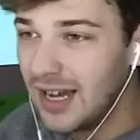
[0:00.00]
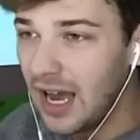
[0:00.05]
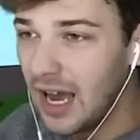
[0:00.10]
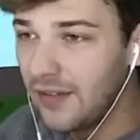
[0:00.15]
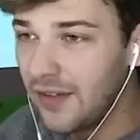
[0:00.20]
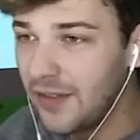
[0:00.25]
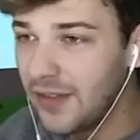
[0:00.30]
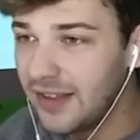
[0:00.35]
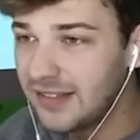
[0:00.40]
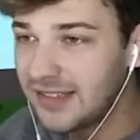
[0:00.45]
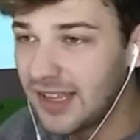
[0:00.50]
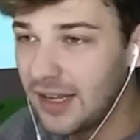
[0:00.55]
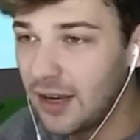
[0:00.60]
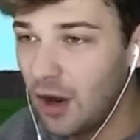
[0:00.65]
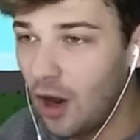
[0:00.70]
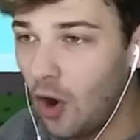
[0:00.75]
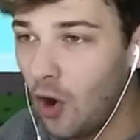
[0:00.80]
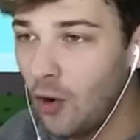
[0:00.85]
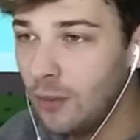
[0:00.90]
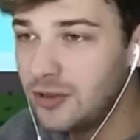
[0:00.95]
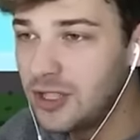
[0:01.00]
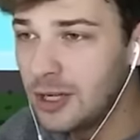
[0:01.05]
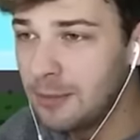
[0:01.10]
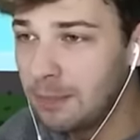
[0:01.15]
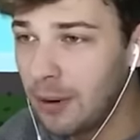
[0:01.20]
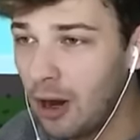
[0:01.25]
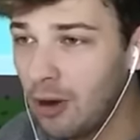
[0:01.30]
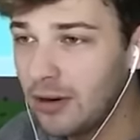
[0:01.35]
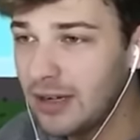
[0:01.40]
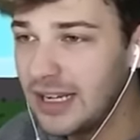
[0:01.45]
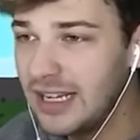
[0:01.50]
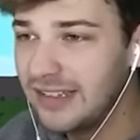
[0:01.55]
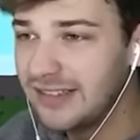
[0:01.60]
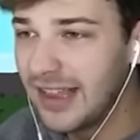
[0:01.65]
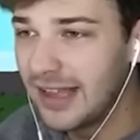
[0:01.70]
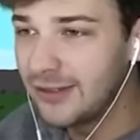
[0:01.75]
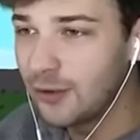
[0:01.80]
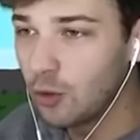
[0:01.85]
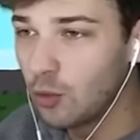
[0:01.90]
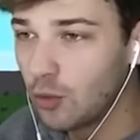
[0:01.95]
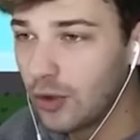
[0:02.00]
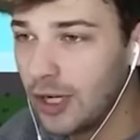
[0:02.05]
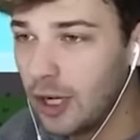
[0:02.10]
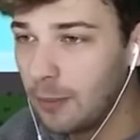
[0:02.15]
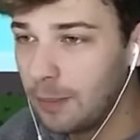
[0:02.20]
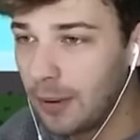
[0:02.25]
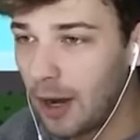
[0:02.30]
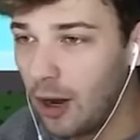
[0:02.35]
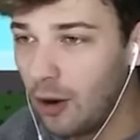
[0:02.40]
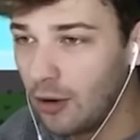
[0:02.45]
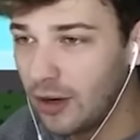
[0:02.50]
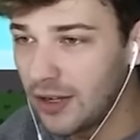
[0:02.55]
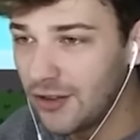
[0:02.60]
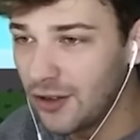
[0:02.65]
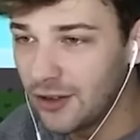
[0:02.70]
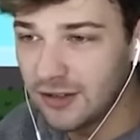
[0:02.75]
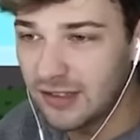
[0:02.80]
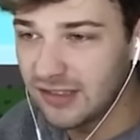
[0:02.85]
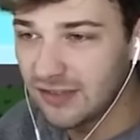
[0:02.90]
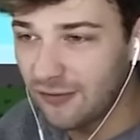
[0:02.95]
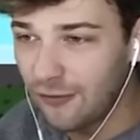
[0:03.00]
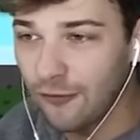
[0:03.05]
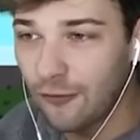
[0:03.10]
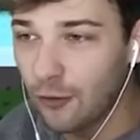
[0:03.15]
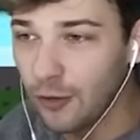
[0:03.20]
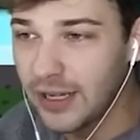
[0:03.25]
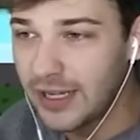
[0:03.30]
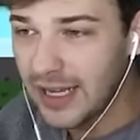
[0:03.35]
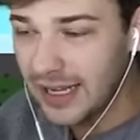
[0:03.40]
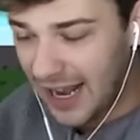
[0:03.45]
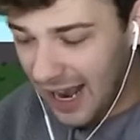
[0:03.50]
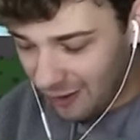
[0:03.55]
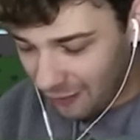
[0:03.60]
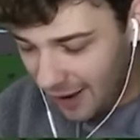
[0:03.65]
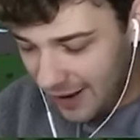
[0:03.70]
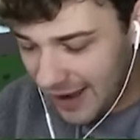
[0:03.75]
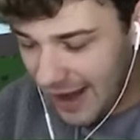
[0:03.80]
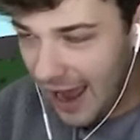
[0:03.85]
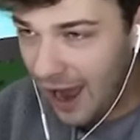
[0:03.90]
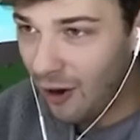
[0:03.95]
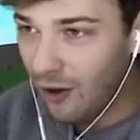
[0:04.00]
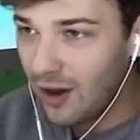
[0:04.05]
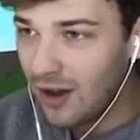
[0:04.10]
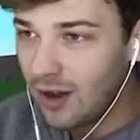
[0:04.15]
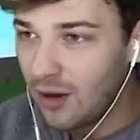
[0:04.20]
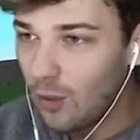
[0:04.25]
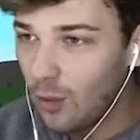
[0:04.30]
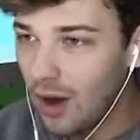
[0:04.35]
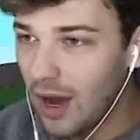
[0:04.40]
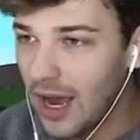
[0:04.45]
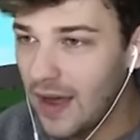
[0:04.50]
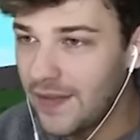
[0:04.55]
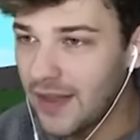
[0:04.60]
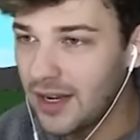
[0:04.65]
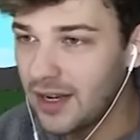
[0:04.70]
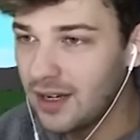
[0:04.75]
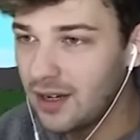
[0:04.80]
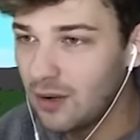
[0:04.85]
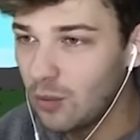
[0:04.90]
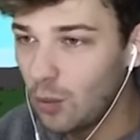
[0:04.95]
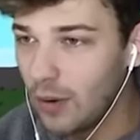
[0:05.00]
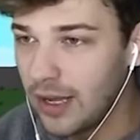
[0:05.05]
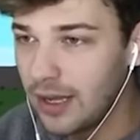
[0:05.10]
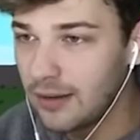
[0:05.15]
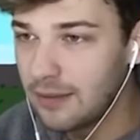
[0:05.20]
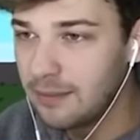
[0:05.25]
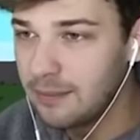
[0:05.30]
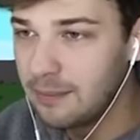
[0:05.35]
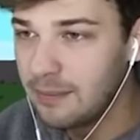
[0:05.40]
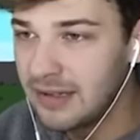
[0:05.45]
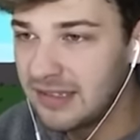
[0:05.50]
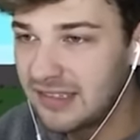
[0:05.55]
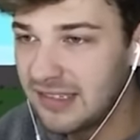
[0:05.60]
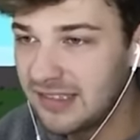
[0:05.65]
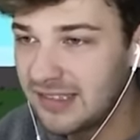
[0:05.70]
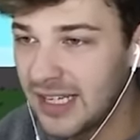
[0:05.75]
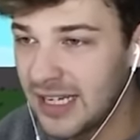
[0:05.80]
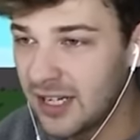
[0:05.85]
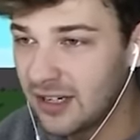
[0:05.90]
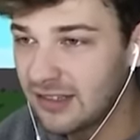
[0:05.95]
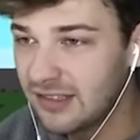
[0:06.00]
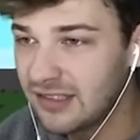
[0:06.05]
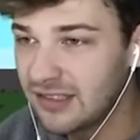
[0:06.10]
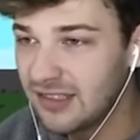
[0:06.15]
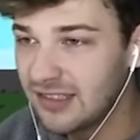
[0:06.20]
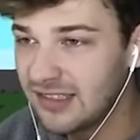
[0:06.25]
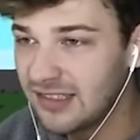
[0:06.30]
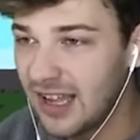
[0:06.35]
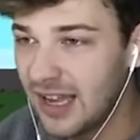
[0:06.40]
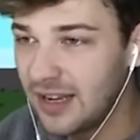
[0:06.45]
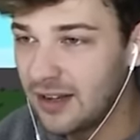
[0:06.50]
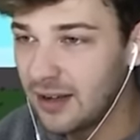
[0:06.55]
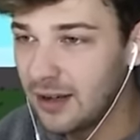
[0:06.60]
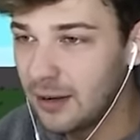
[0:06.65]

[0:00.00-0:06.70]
and then they said OMG poke, is that the real poke? And they're just freaking out right now. And then, wait, Mrs. Diggers just said,